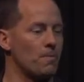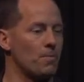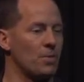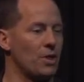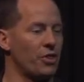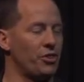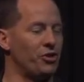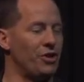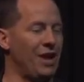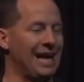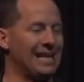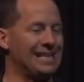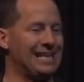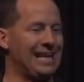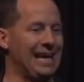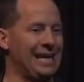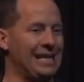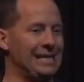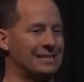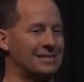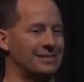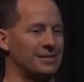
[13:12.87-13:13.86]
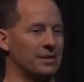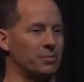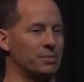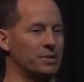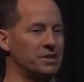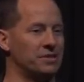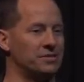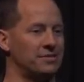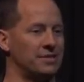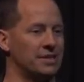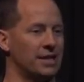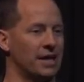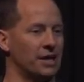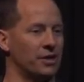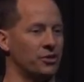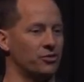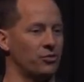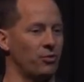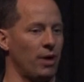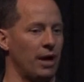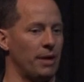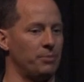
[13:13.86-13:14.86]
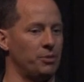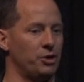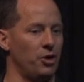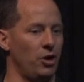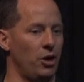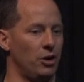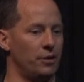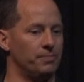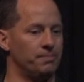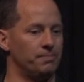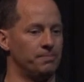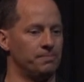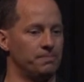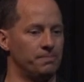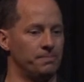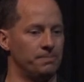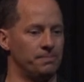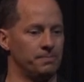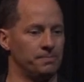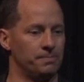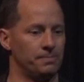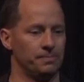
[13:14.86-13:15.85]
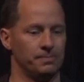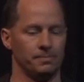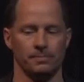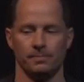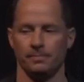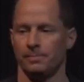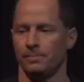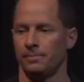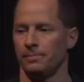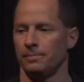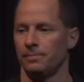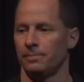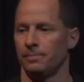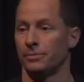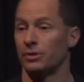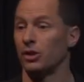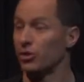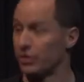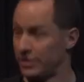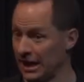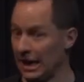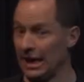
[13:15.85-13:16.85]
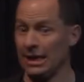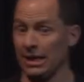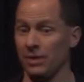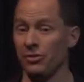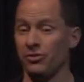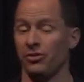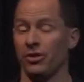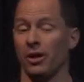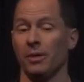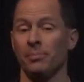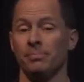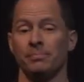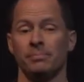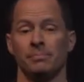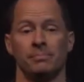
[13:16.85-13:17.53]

They're not getting some in the scene I described at all. They're taking some.